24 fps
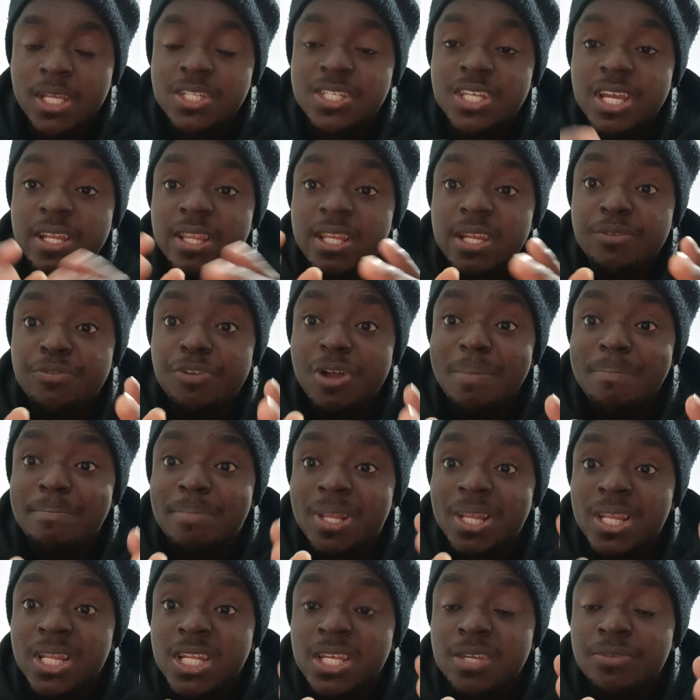They never
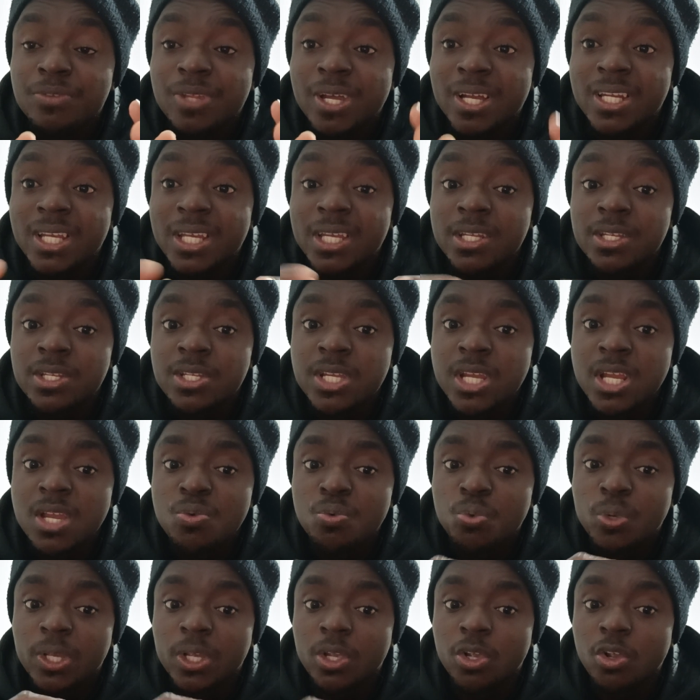believe that a day
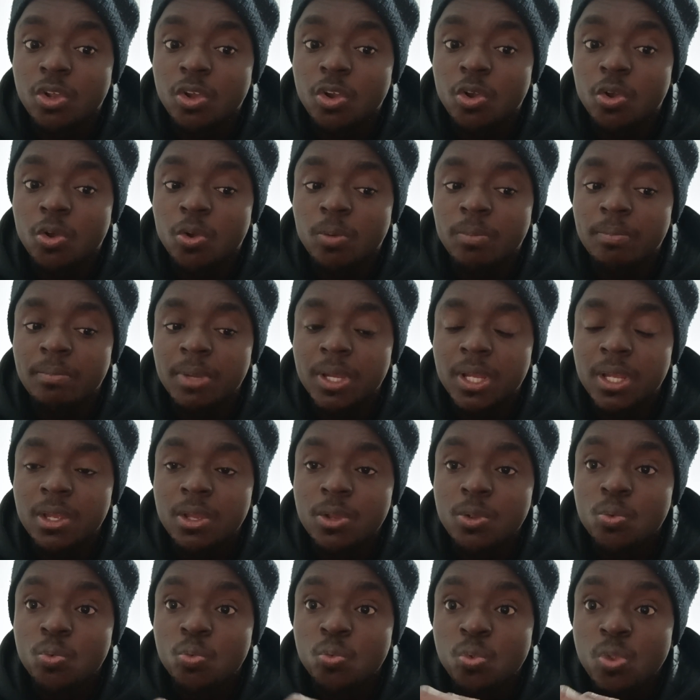will come
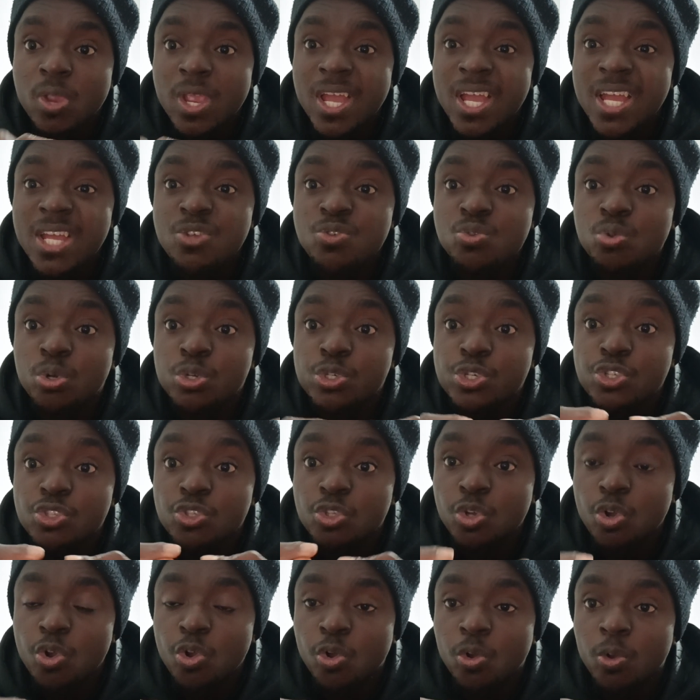where your
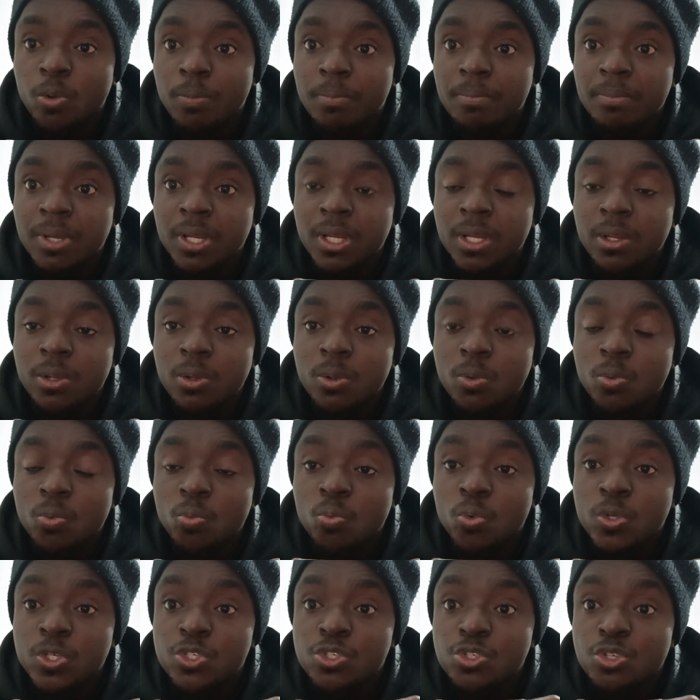storm
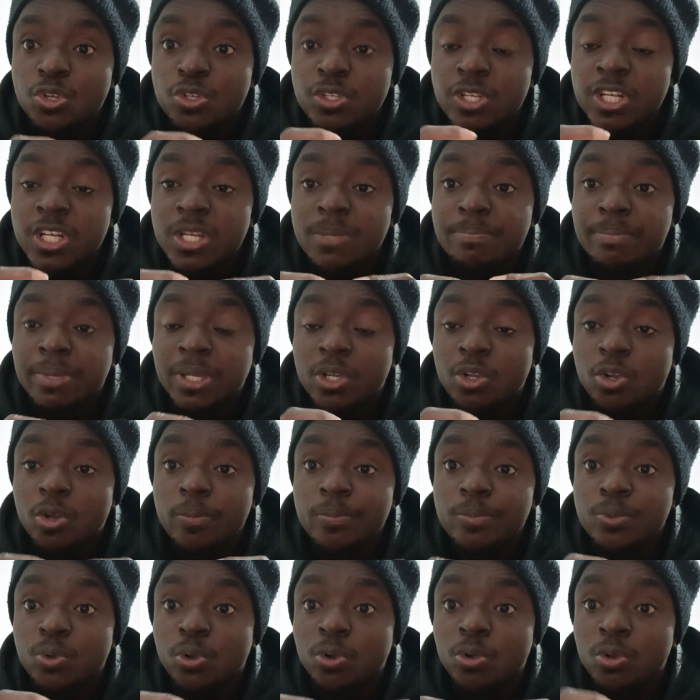will suddenly
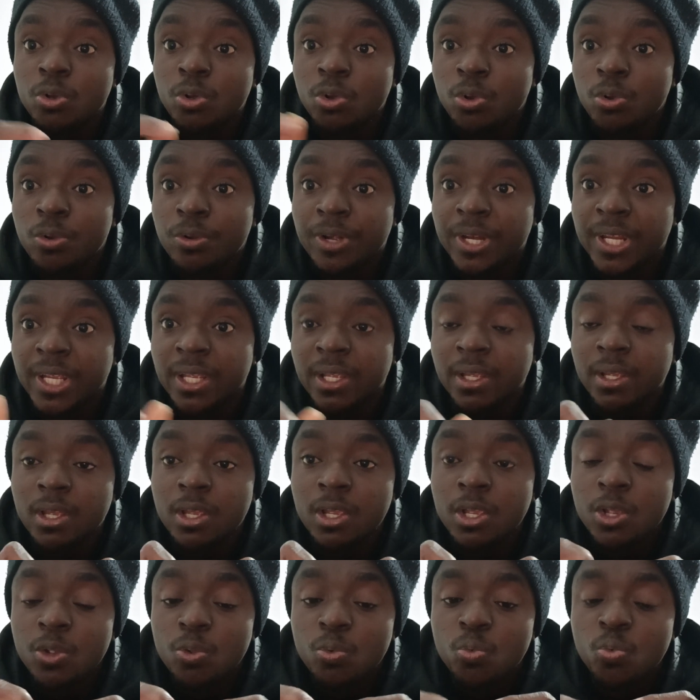become your glory,
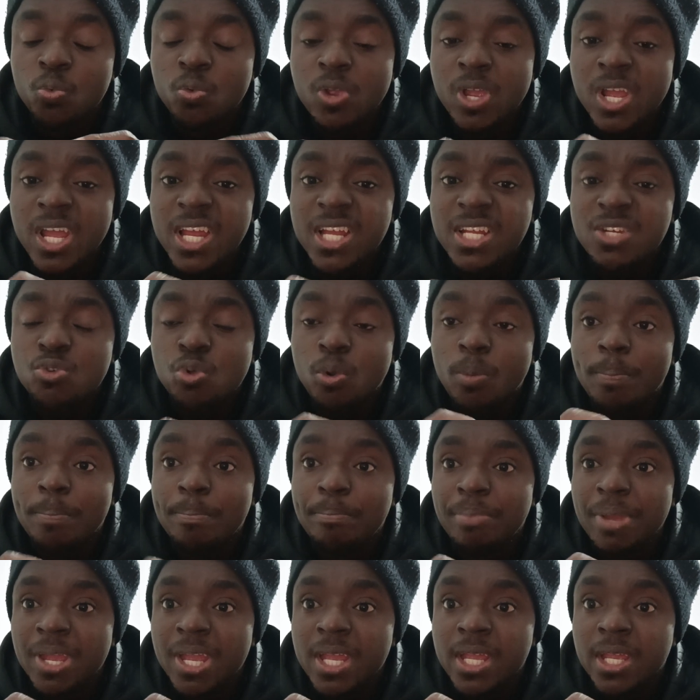where your
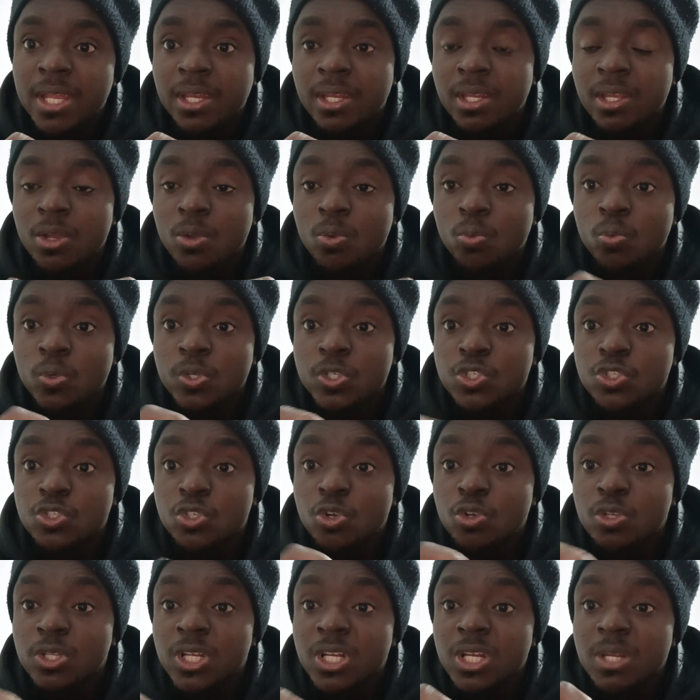pain will
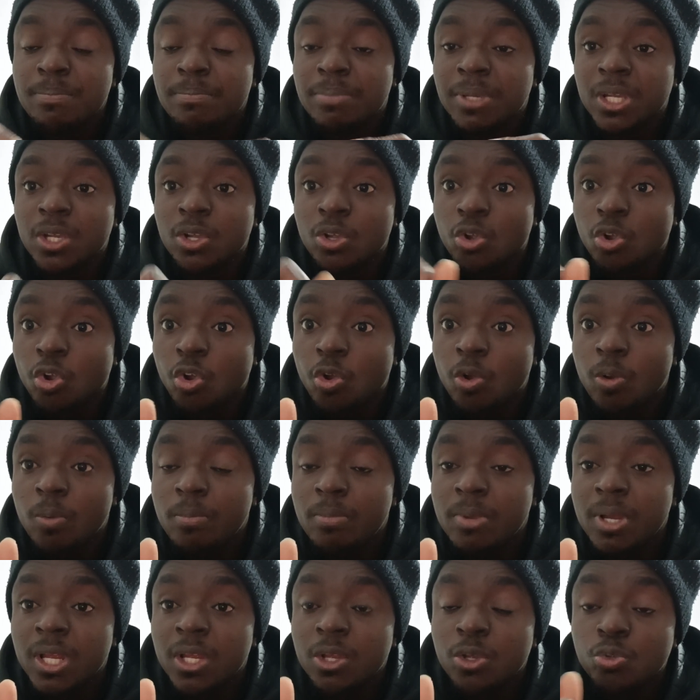suddenly
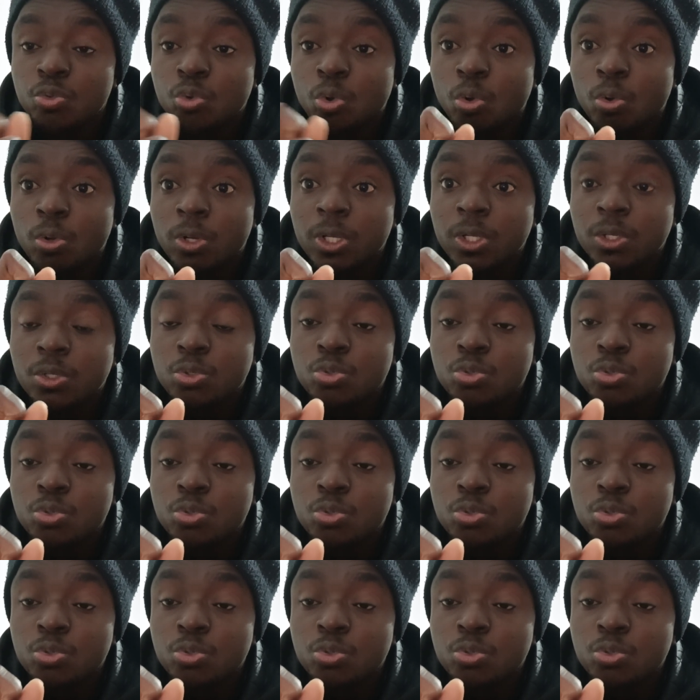become your